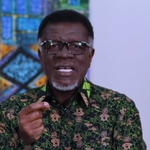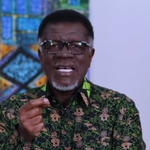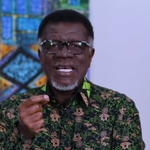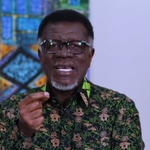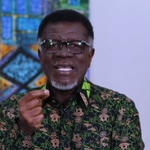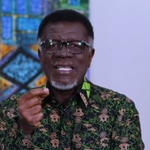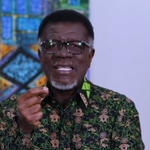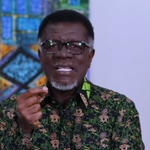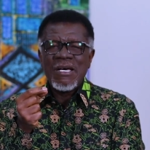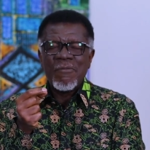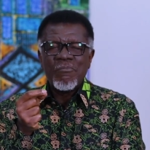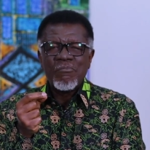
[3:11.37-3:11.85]

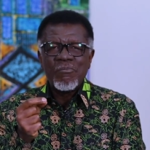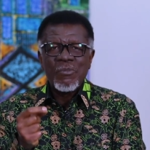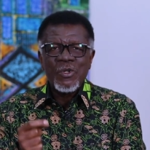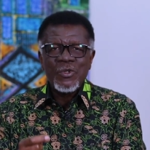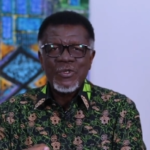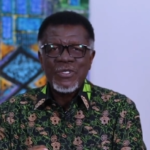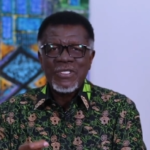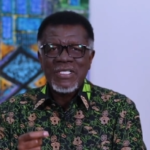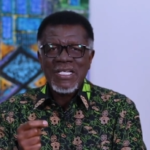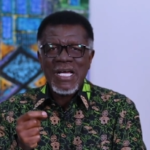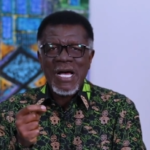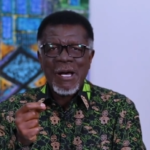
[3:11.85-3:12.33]
in the
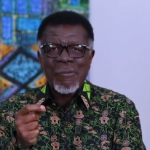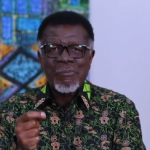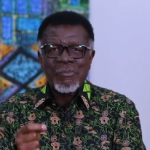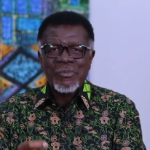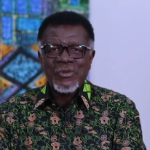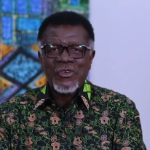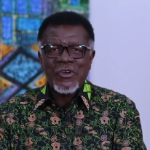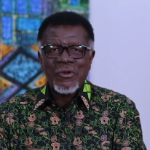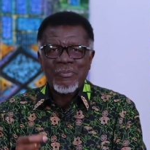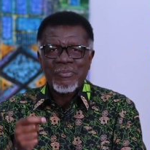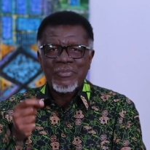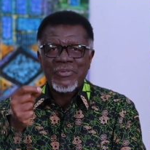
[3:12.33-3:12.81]
most
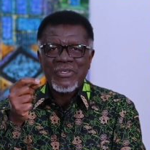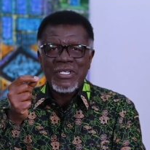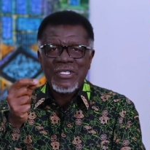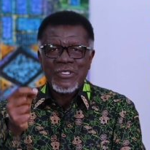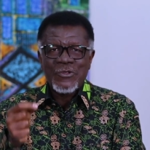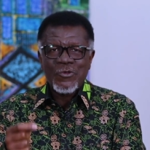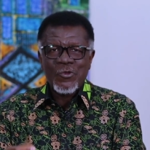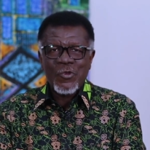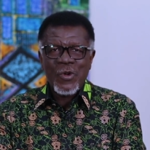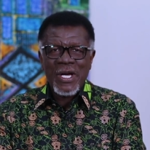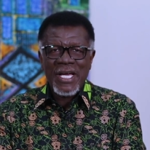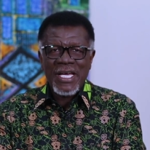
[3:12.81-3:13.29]

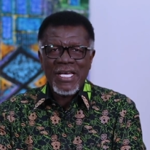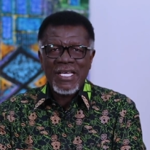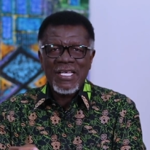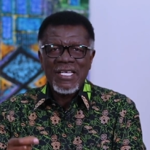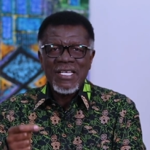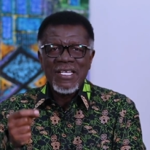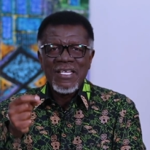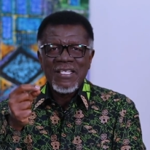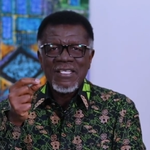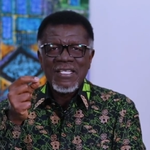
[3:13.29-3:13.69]
appropriate way.